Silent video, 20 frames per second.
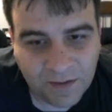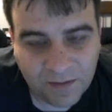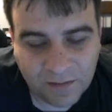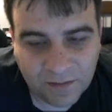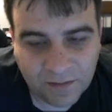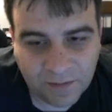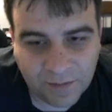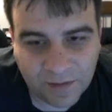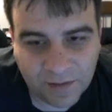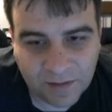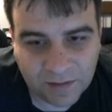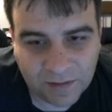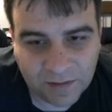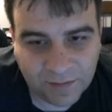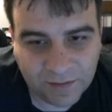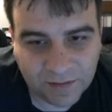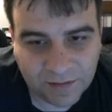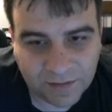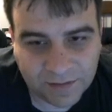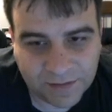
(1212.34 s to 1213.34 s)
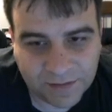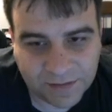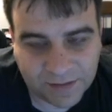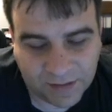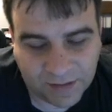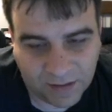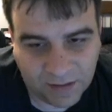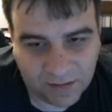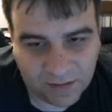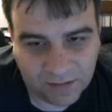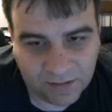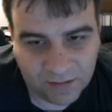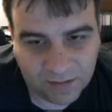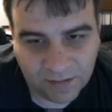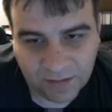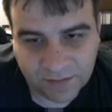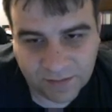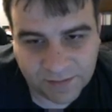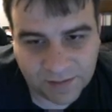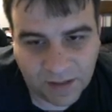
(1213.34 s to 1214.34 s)
Let me look at this again.
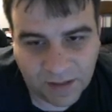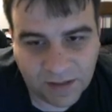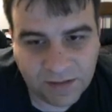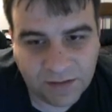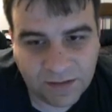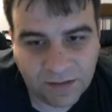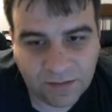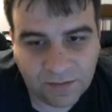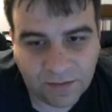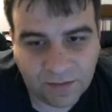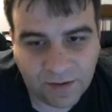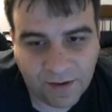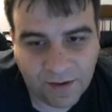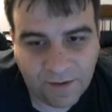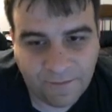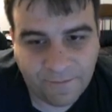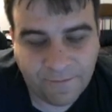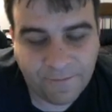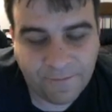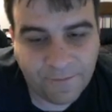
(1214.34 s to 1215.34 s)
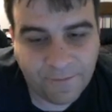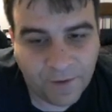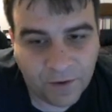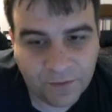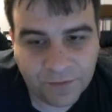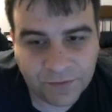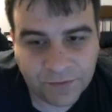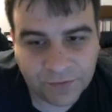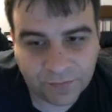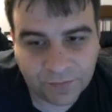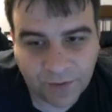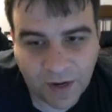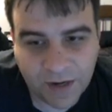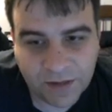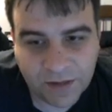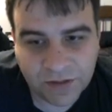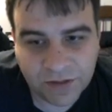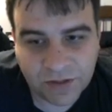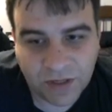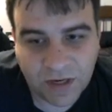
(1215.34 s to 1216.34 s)
Assign decoy. If foes
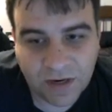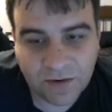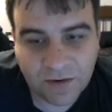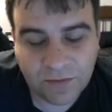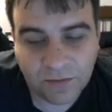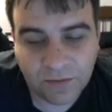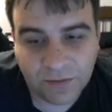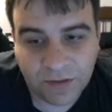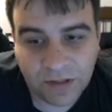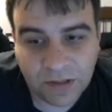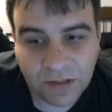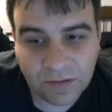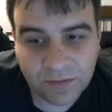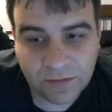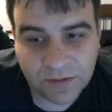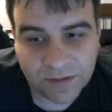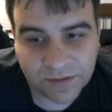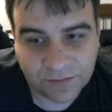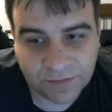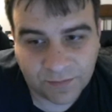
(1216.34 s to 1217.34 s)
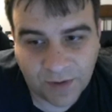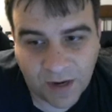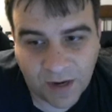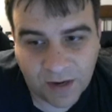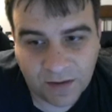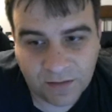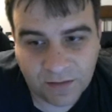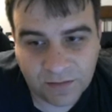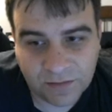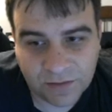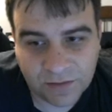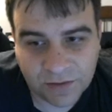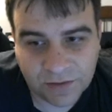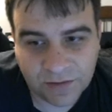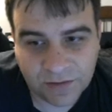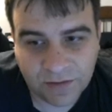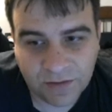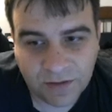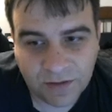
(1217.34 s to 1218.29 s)
range equal units range,